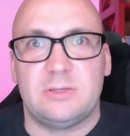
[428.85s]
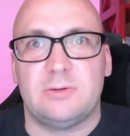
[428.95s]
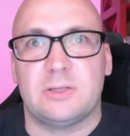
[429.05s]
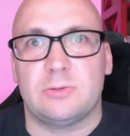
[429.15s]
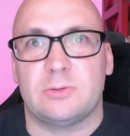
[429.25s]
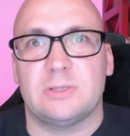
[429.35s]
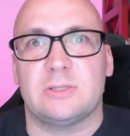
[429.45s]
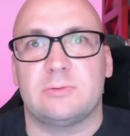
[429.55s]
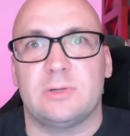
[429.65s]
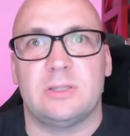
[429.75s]

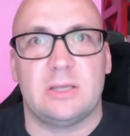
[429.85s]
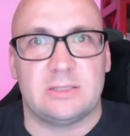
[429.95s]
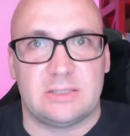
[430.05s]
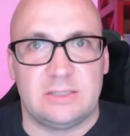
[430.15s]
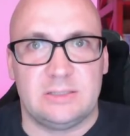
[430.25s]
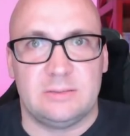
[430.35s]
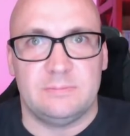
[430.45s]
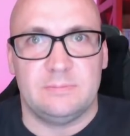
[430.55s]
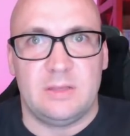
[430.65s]
directories already exist.